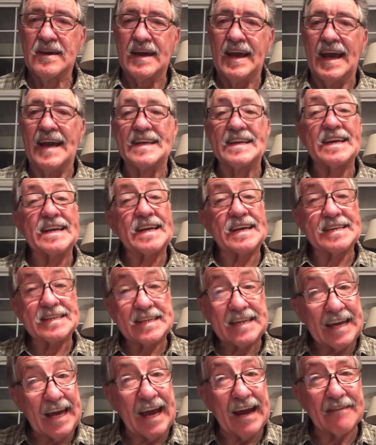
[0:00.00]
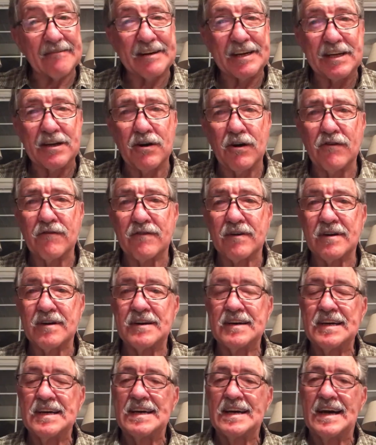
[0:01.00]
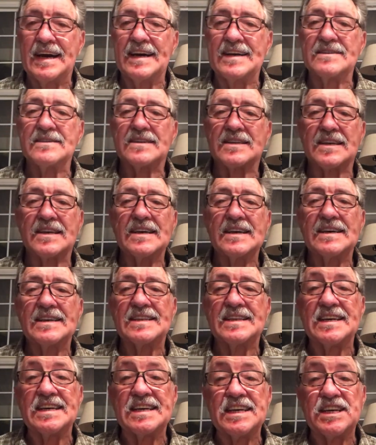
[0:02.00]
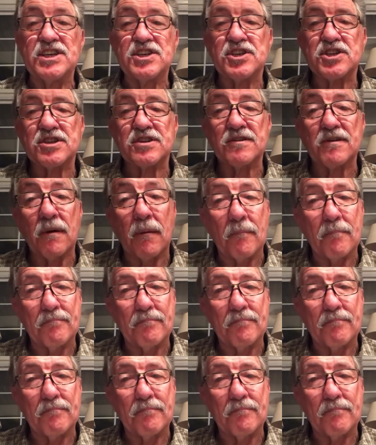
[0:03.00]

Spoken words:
And it has carried over, hence the Easter